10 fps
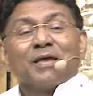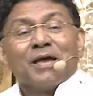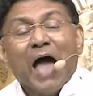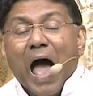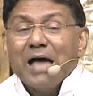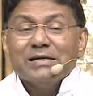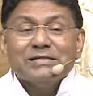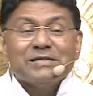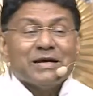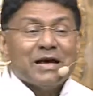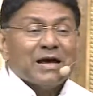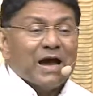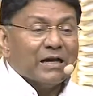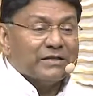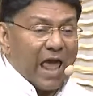And
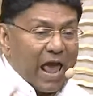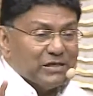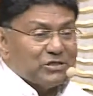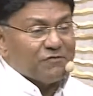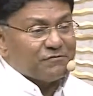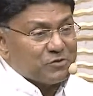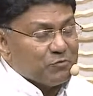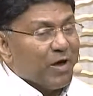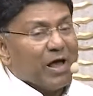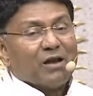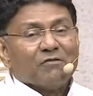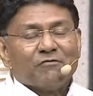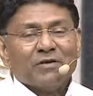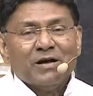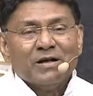at the age of twelve,